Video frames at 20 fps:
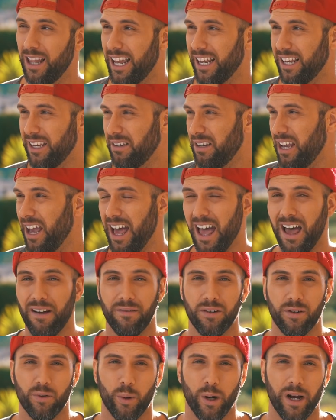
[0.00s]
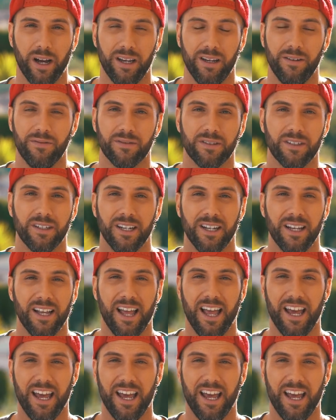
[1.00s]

like everywhere, even